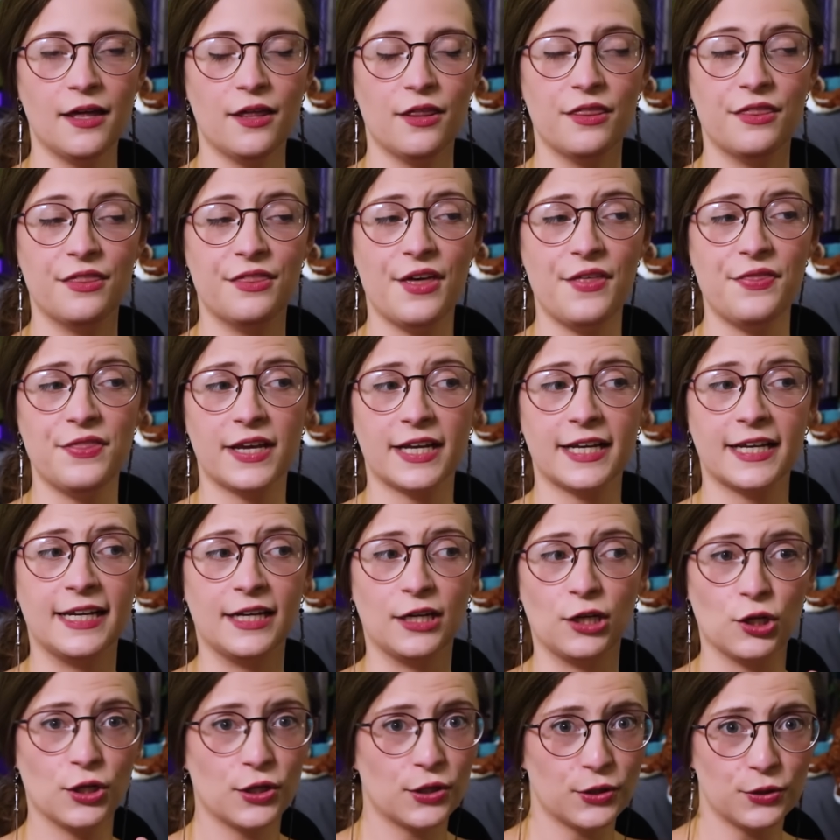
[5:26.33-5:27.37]
then the
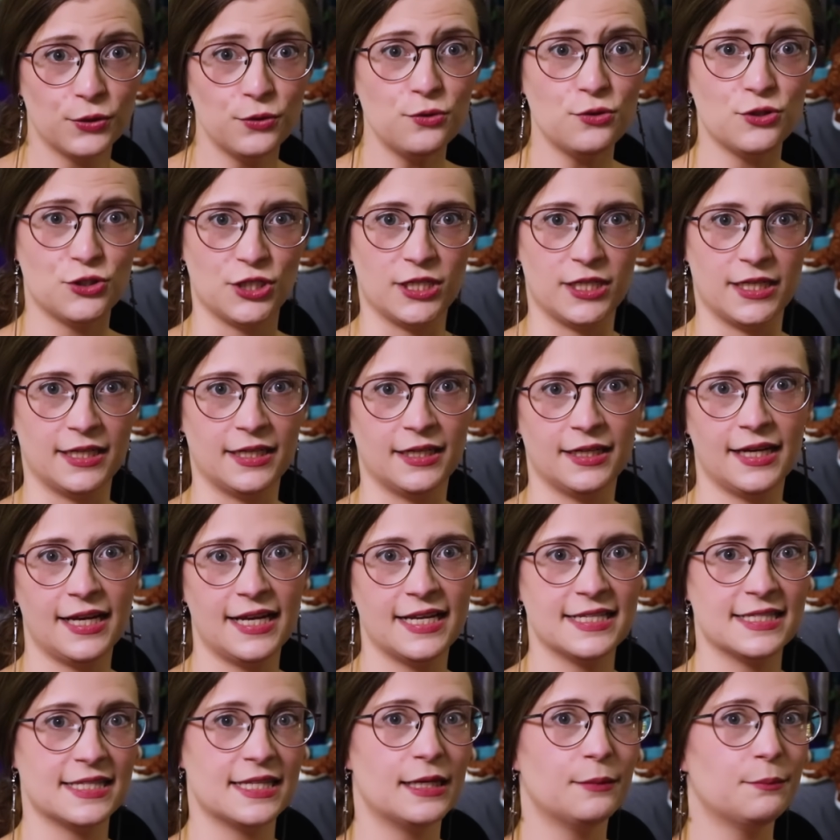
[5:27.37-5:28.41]
conclusion
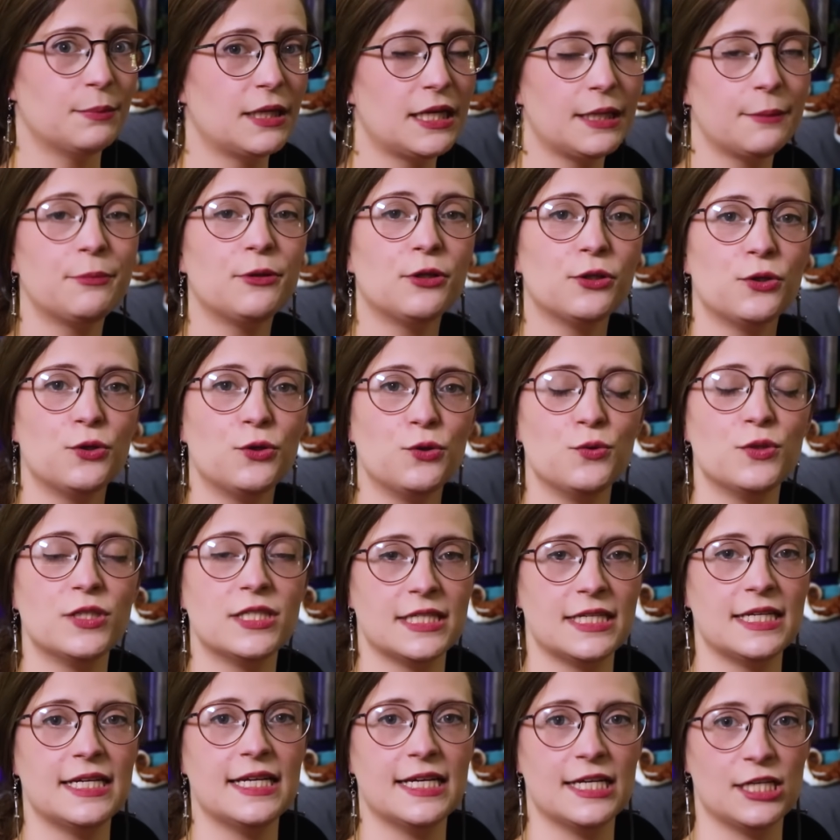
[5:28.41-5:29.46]
is that people who
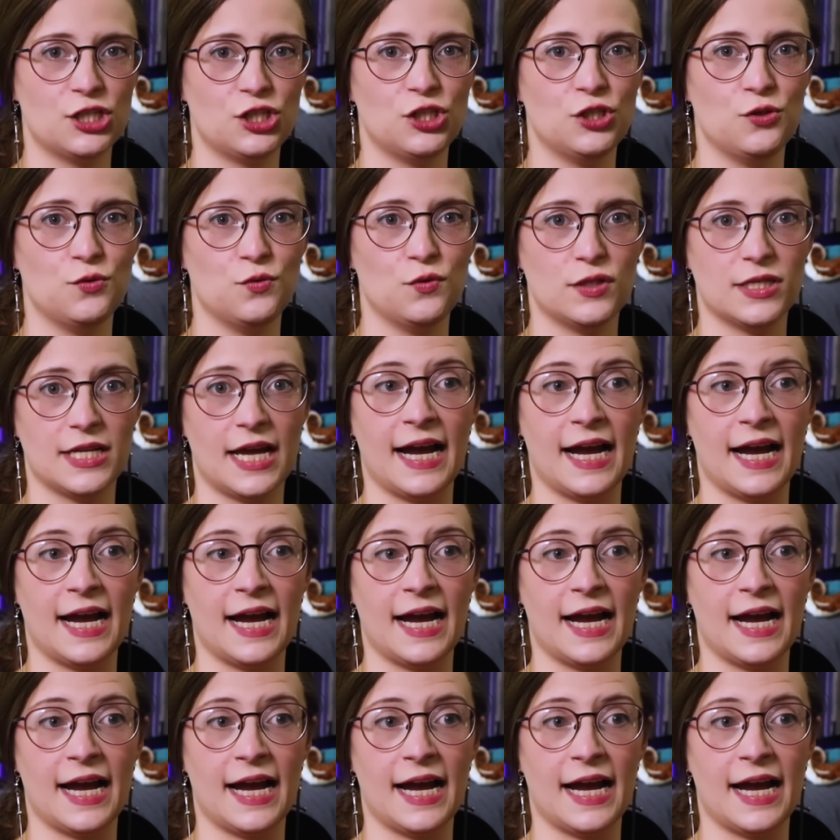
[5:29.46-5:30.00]
see issues